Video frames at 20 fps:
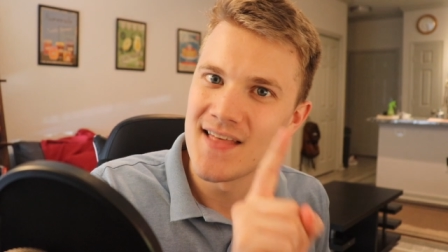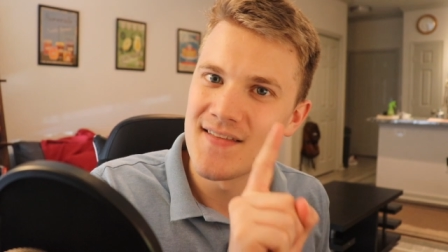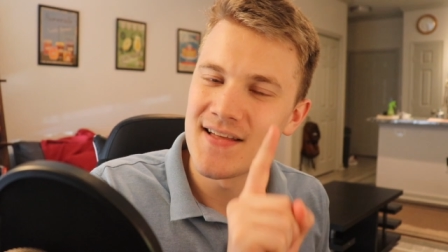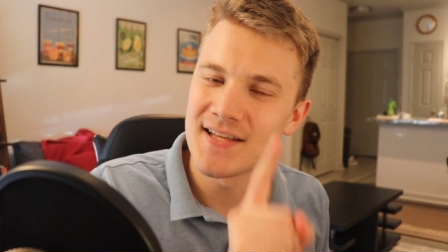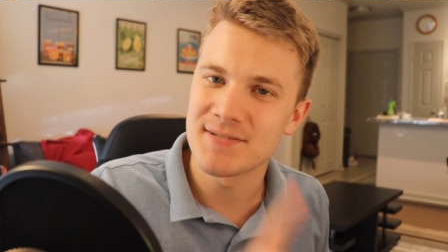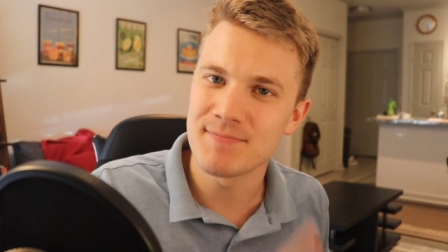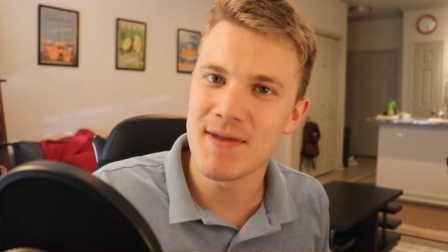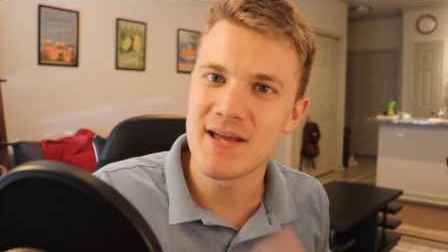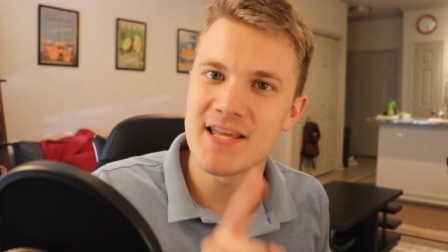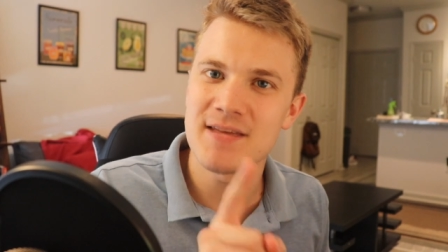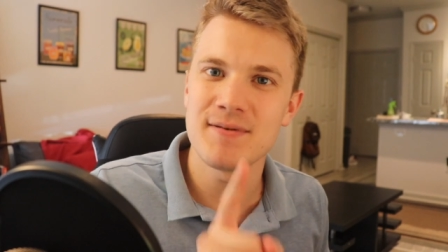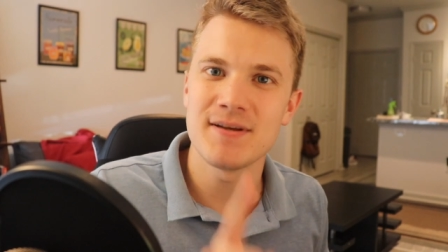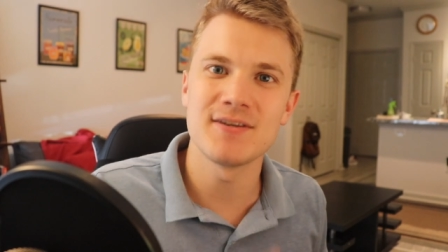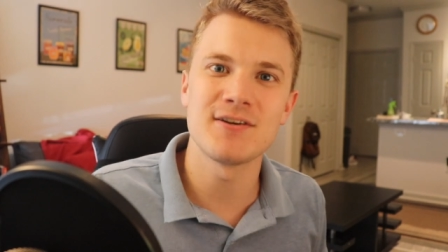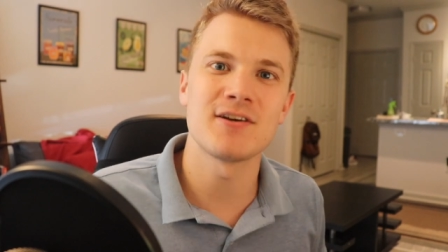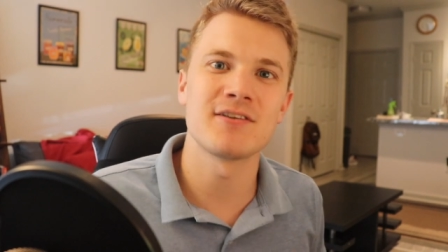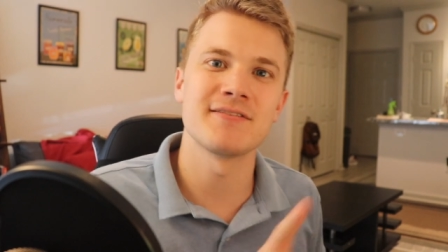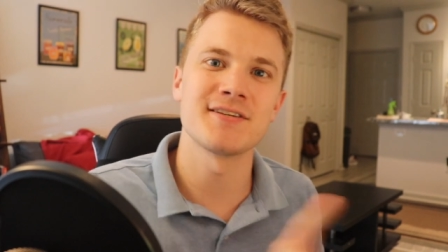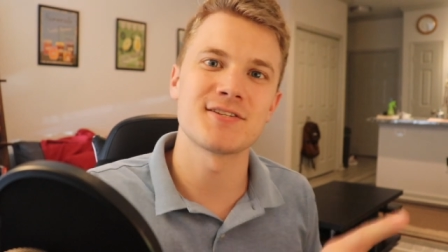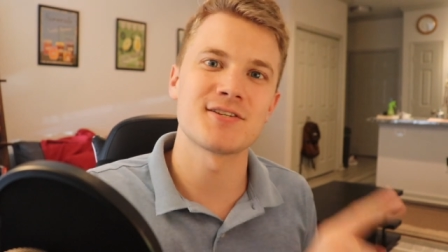that's making me
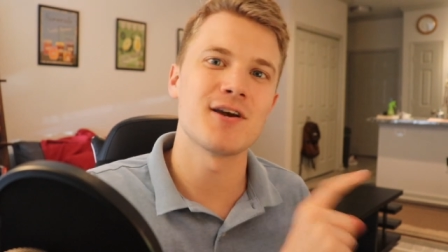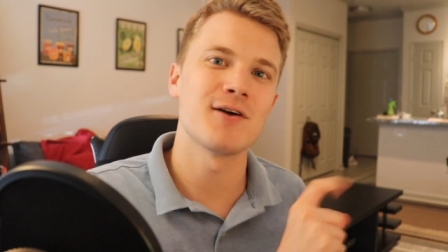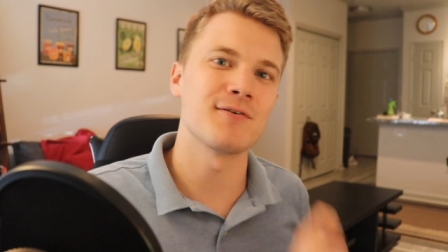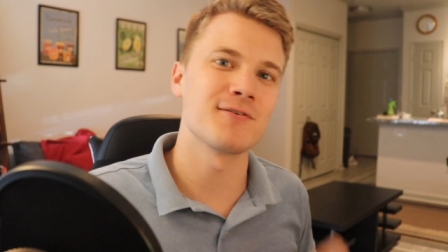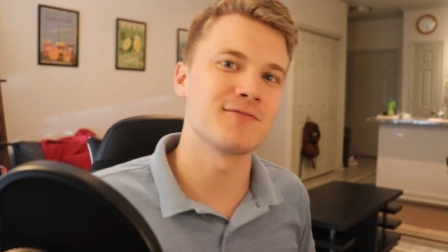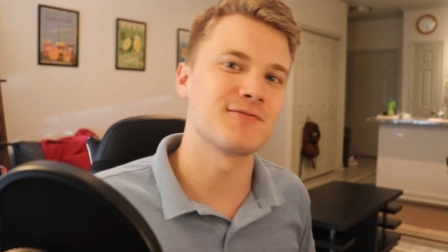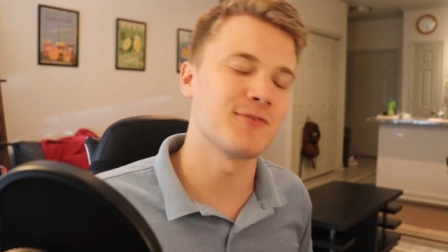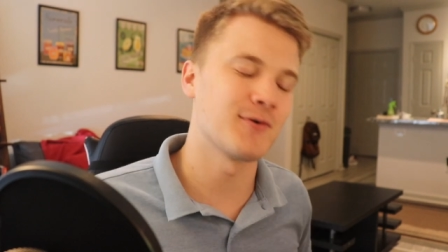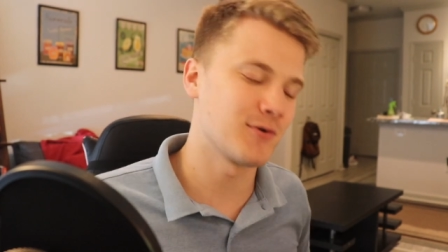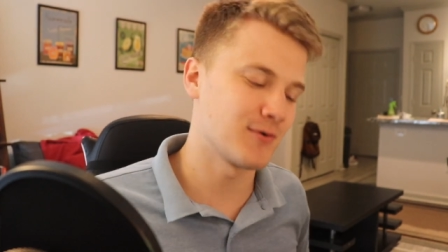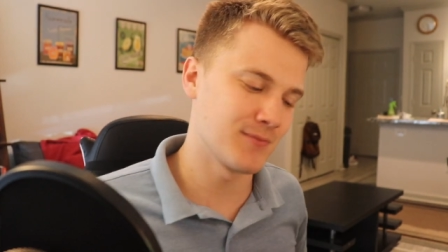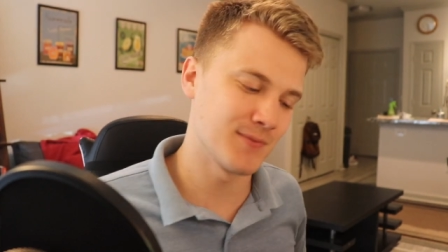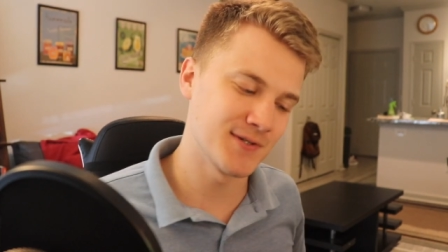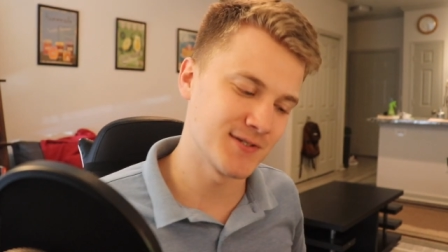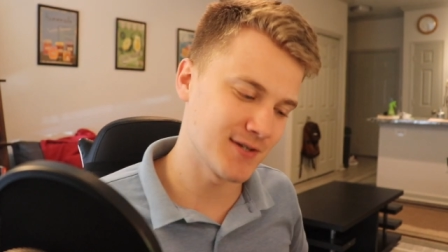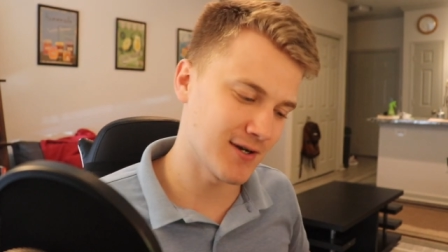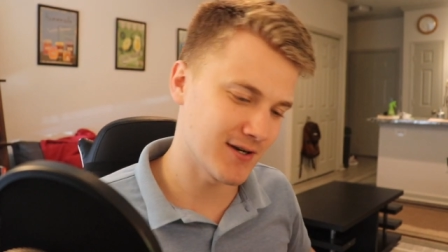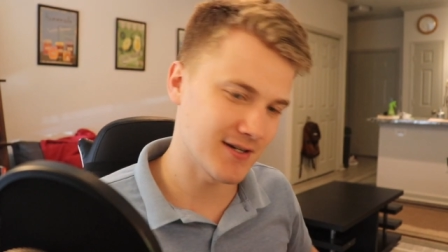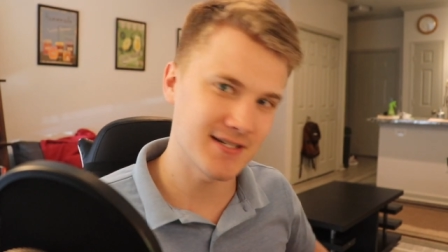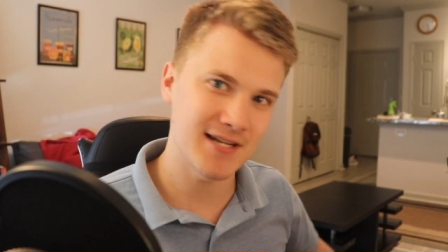nervous going forward
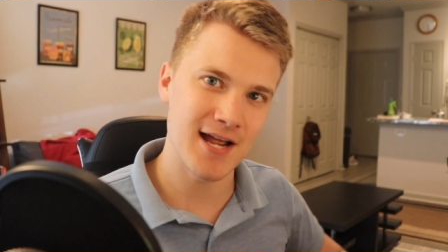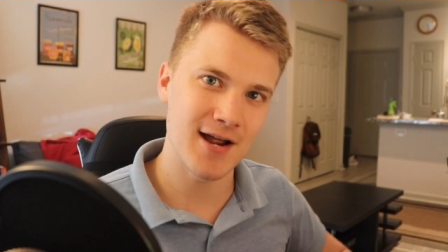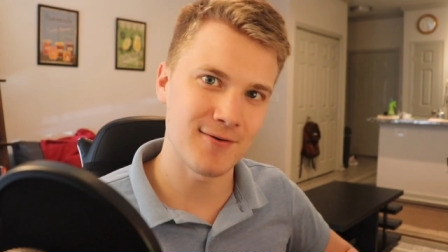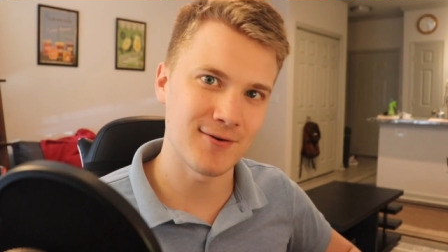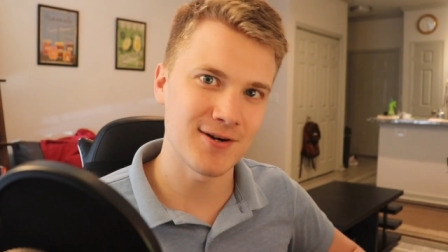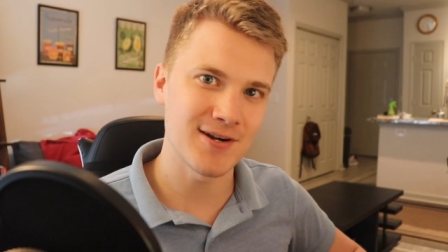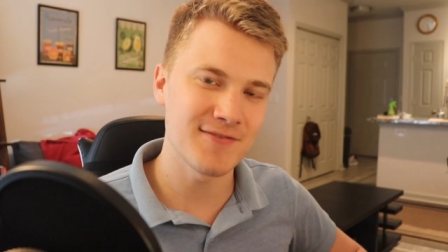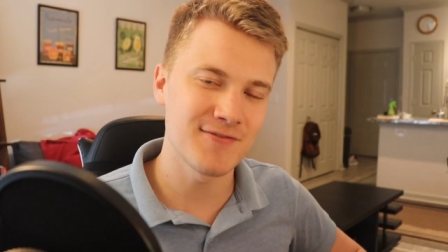with Dark Tower.